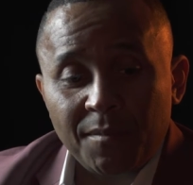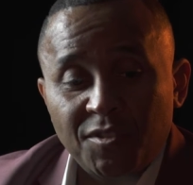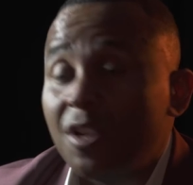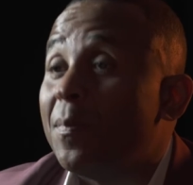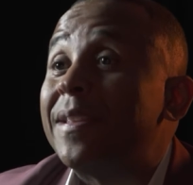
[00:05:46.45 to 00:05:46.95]

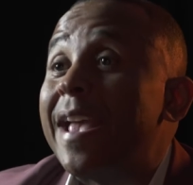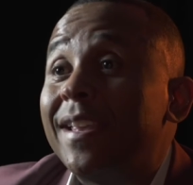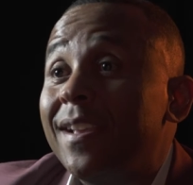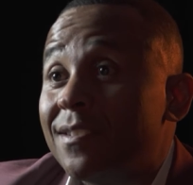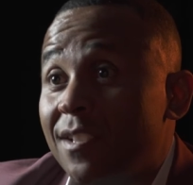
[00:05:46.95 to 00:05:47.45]
should be
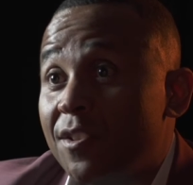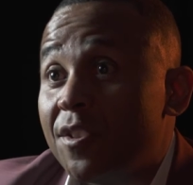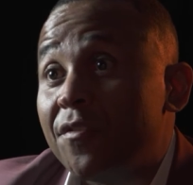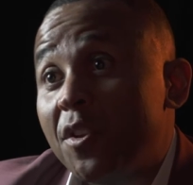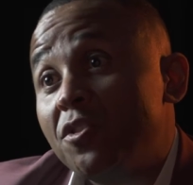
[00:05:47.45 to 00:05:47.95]
taking us into
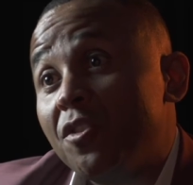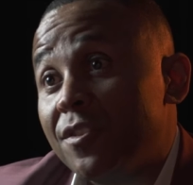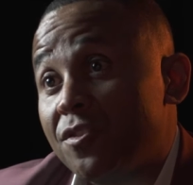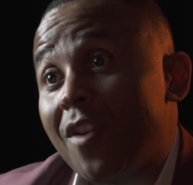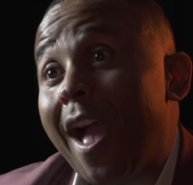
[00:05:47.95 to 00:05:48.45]
the future
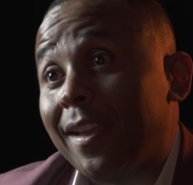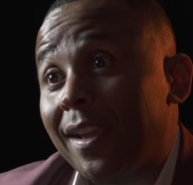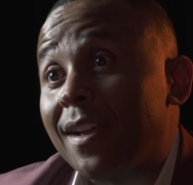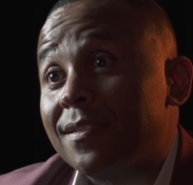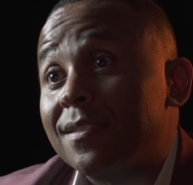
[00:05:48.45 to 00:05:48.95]
is
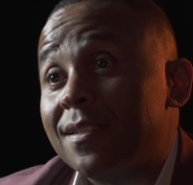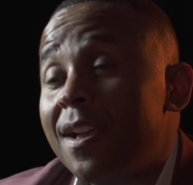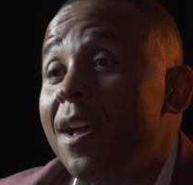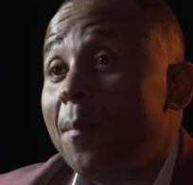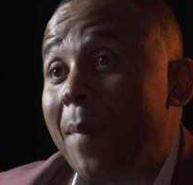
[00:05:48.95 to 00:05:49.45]
dragging us
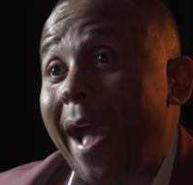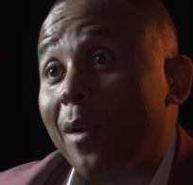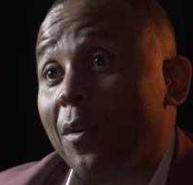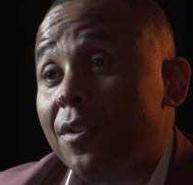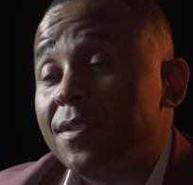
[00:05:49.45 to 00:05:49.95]

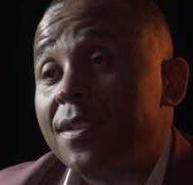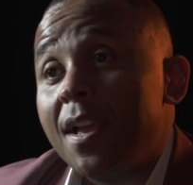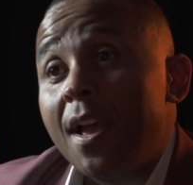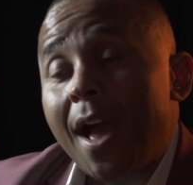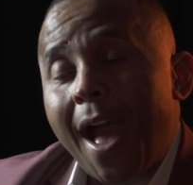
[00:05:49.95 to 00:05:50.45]
backwards.
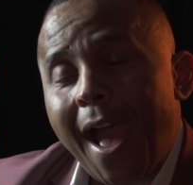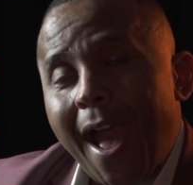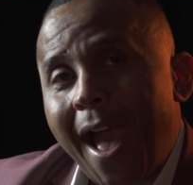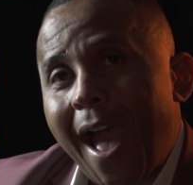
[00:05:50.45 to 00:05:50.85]
Mm.